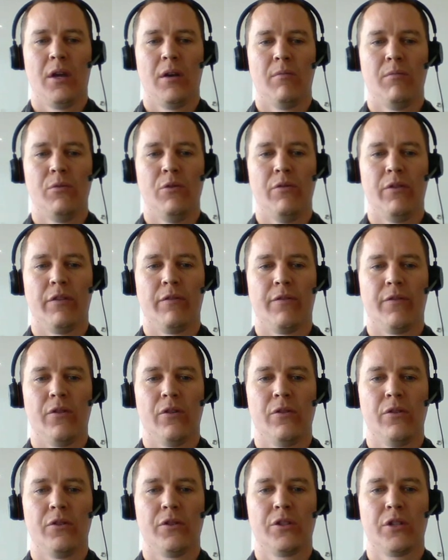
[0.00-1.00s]
Moving
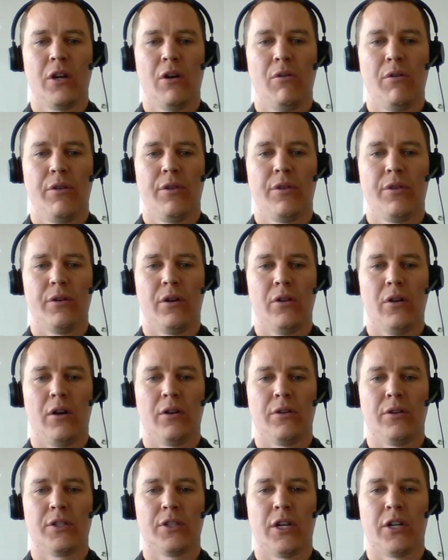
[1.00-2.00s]
further south
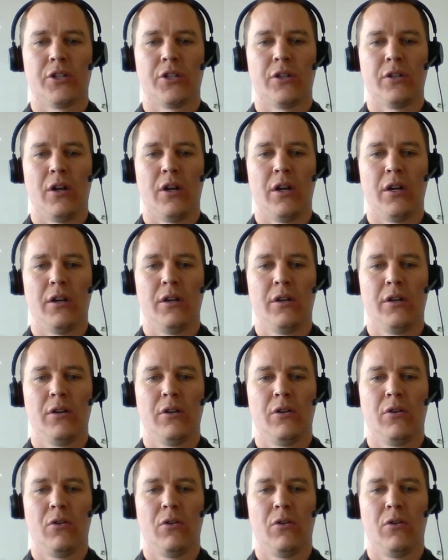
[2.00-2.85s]
along the section line,